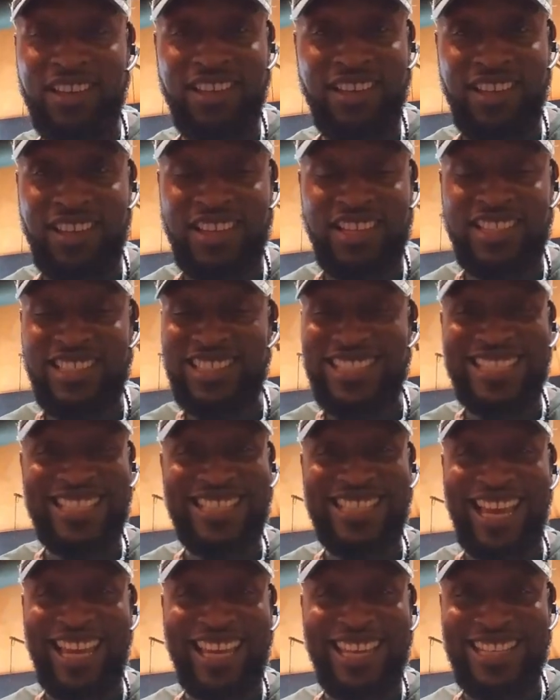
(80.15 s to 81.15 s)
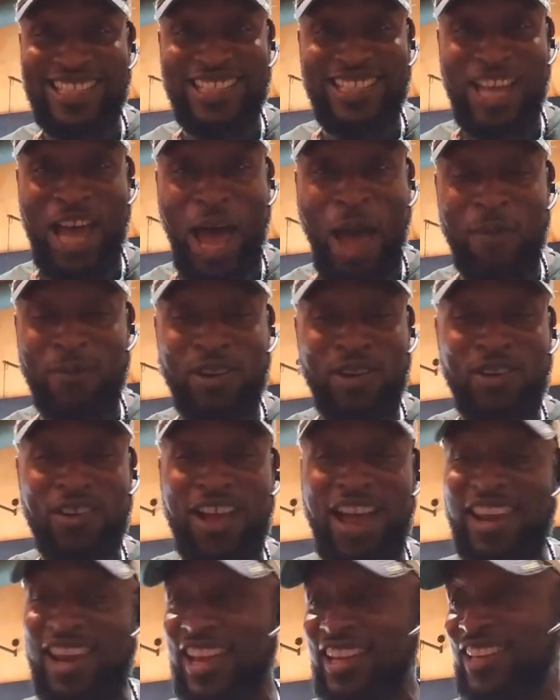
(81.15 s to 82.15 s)
we this is the second stop. You know,
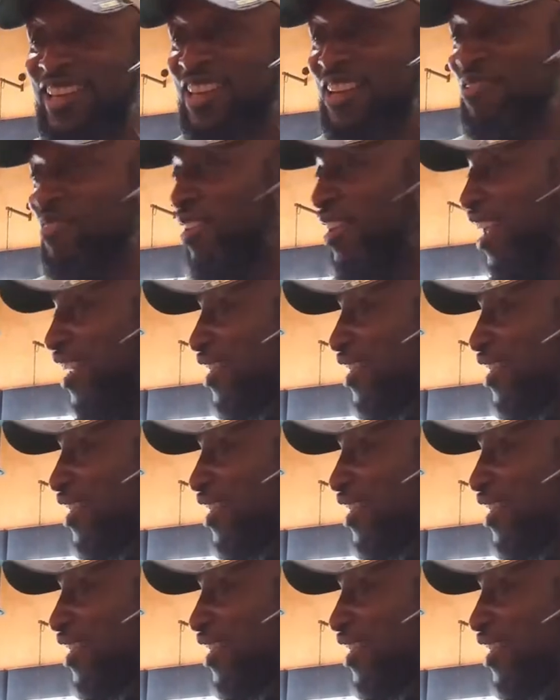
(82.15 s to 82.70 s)
I like we